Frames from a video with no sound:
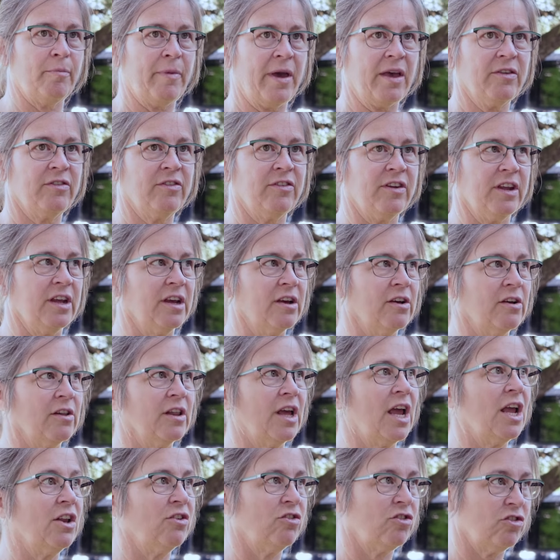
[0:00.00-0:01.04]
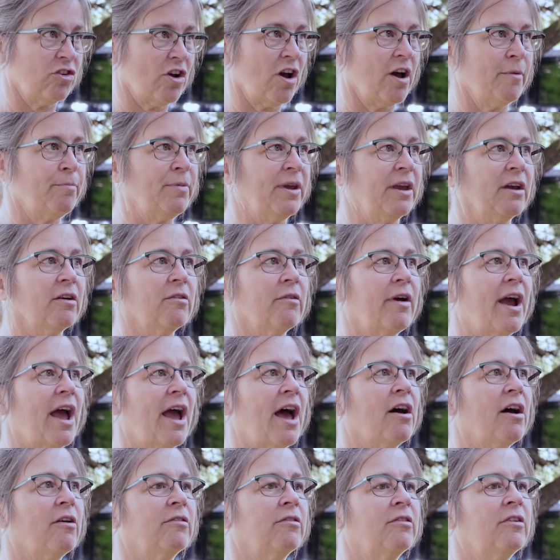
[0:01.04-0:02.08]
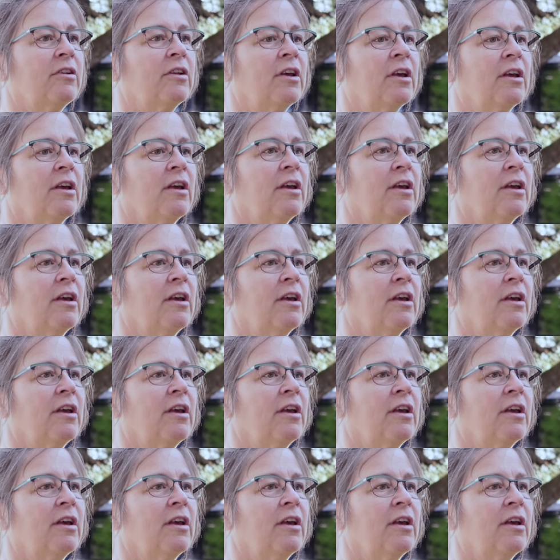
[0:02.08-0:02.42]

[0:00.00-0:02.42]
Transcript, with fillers: the best deal and shopping around